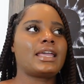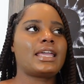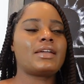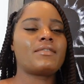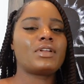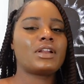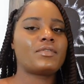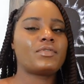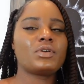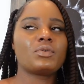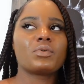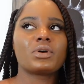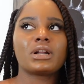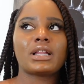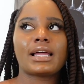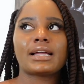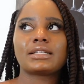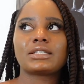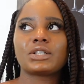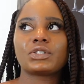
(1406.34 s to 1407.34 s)
even if you were
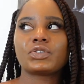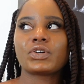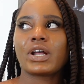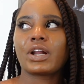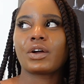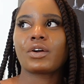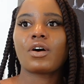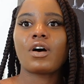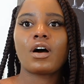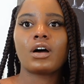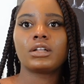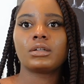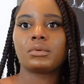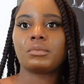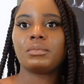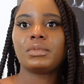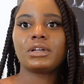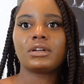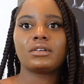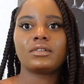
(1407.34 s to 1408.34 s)
like to try to call in
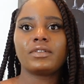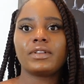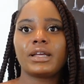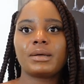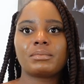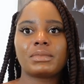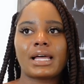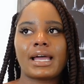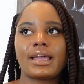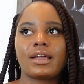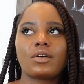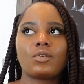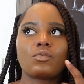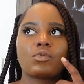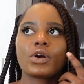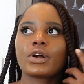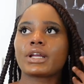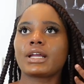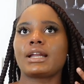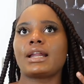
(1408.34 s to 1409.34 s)
the middle of them like
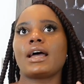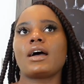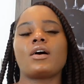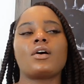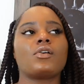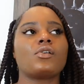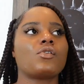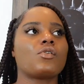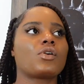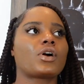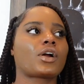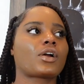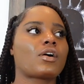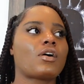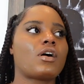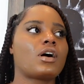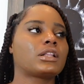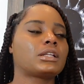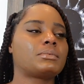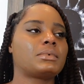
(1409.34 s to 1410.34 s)
working out, or
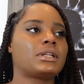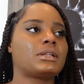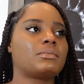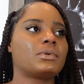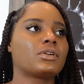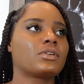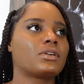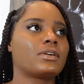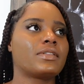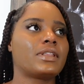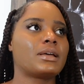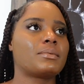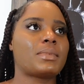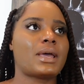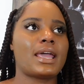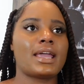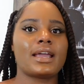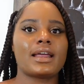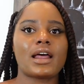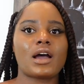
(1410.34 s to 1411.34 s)
call them in the middle of them
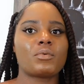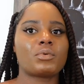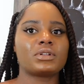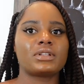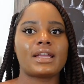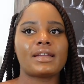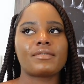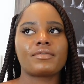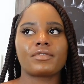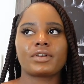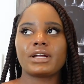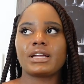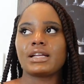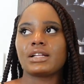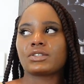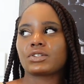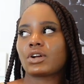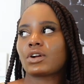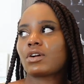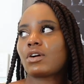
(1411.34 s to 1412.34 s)
hanging out with their
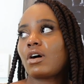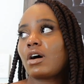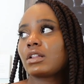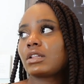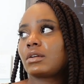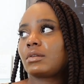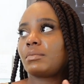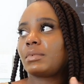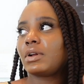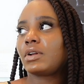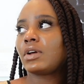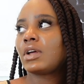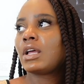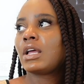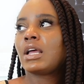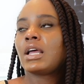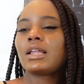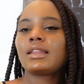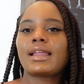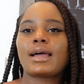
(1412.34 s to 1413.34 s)
friends, or call them in the middle,
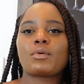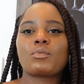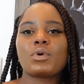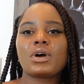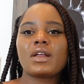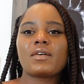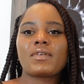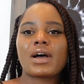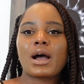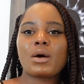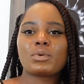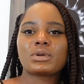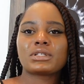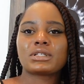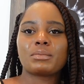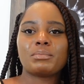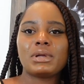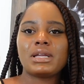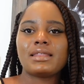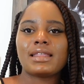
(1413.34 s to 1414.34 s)
like, what if I was
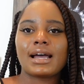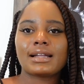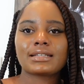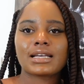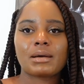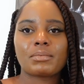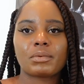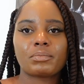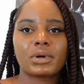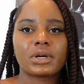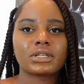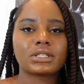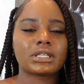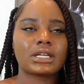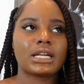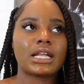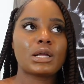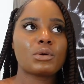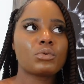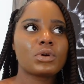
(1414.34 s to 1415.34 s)
to be that type of
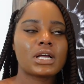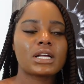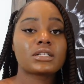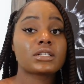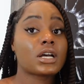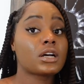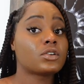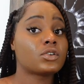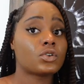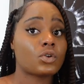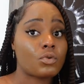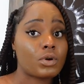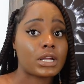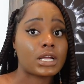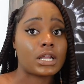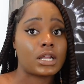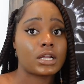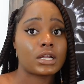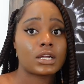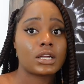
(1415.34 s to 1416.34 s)
person? It's
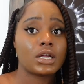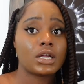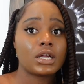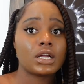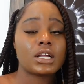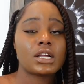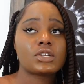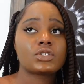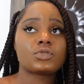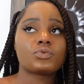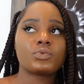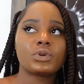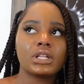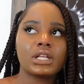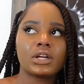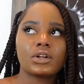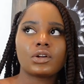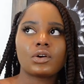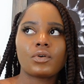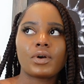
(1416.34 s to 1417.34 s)
annoying. It's
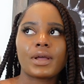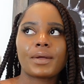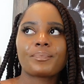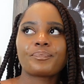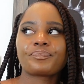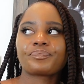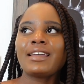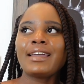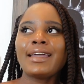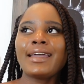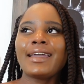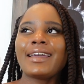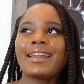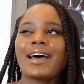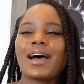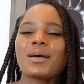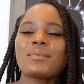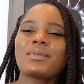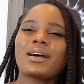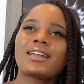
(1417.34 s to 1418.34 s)
really annoying.
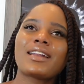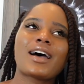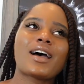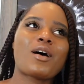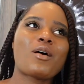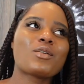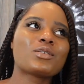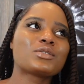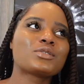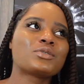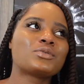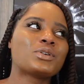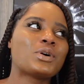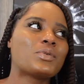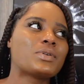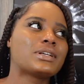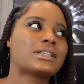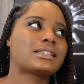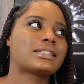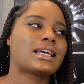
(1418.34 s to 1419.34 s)
And I also
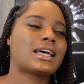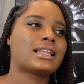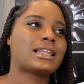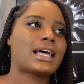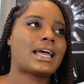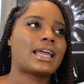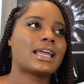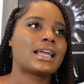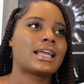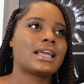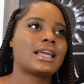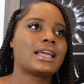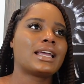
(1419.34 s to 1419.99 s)
noticed that, like,